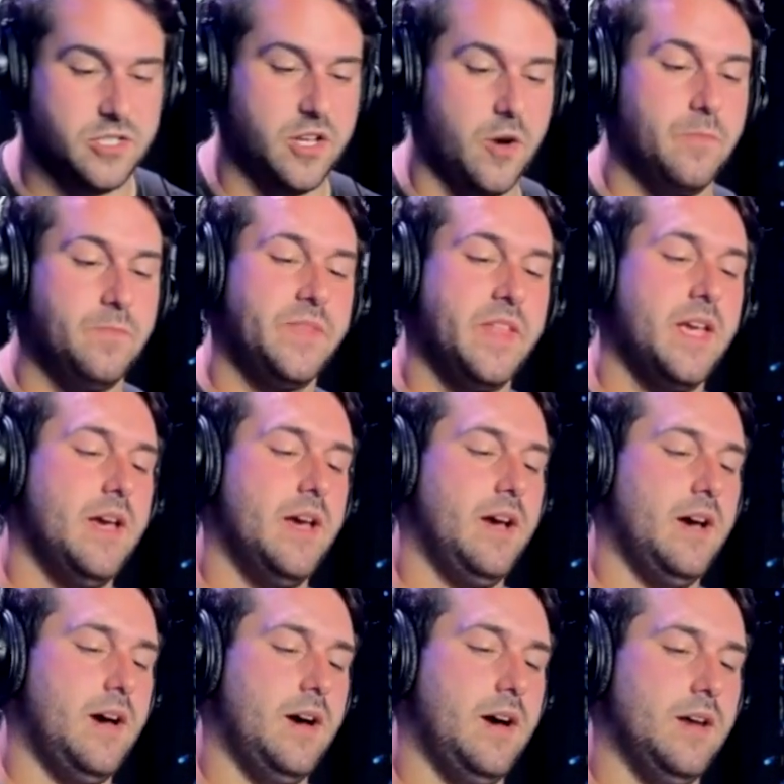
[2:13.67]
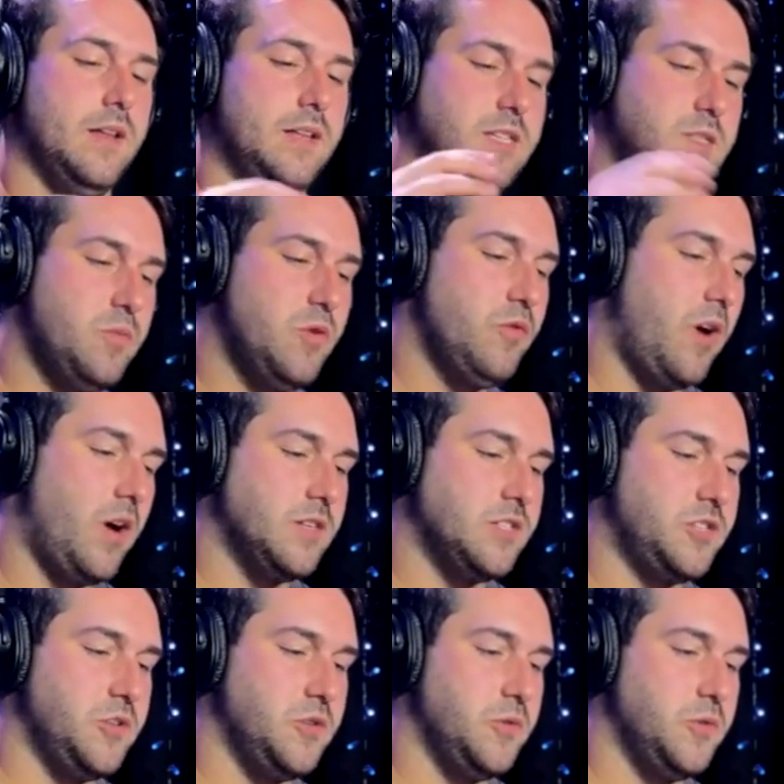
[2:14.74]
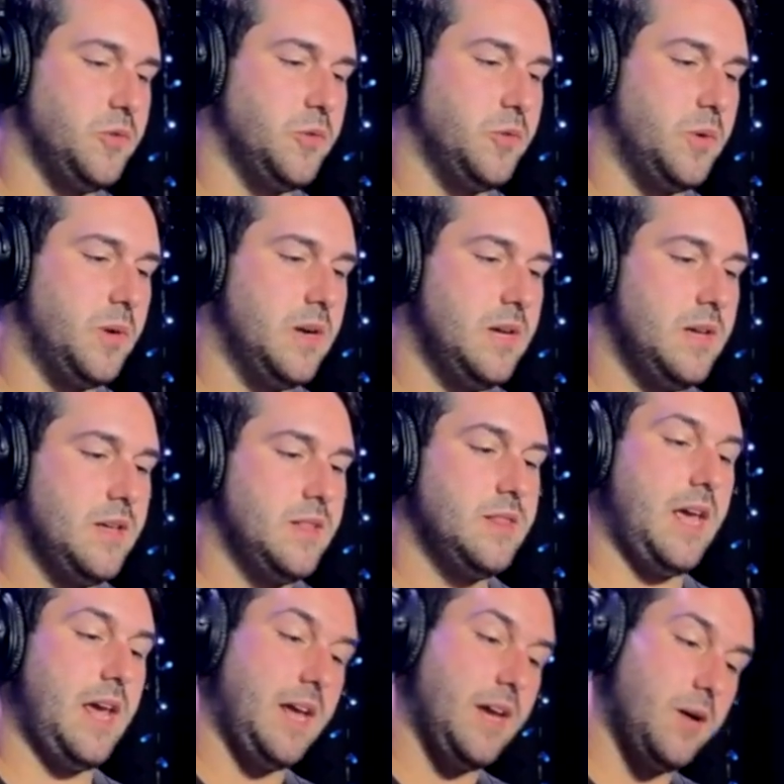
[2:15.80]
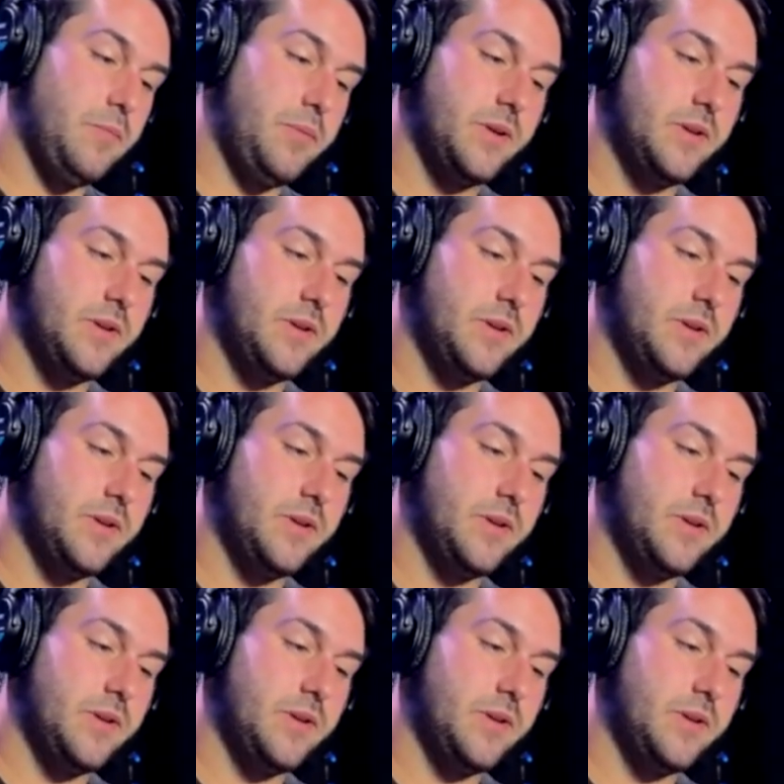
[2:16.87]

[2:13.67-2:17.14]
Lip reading: So let's move on to the amp.